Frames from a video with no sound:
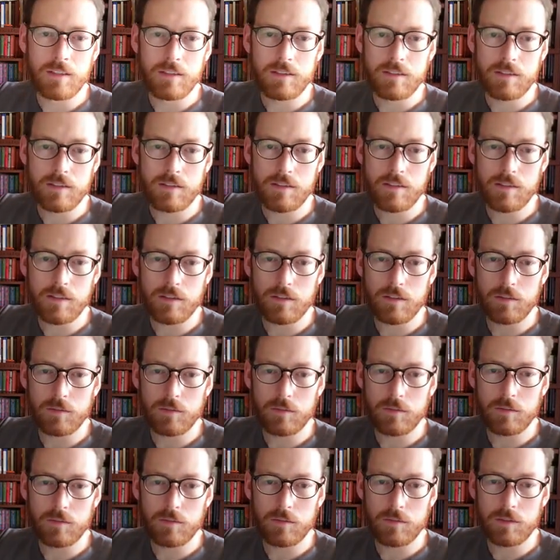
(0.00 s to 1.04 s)

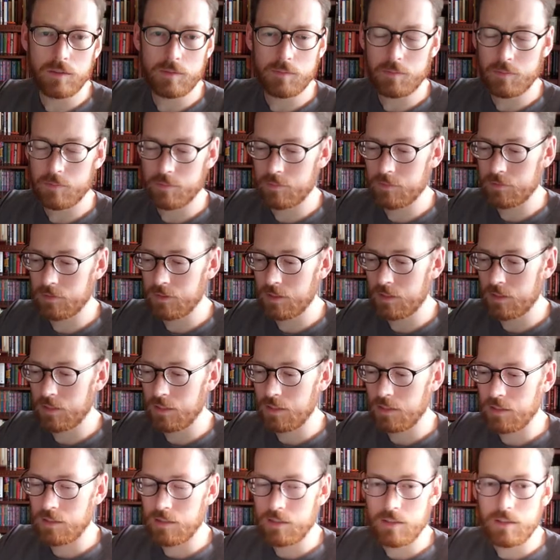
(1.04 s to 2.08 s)
So
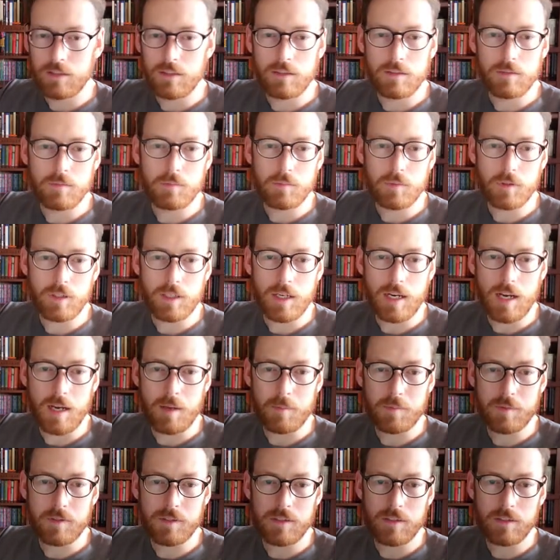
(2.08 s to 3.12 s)

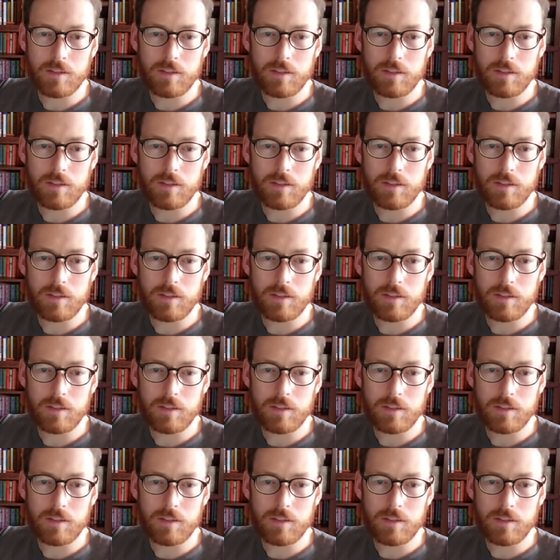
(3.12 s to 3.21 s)
perhaps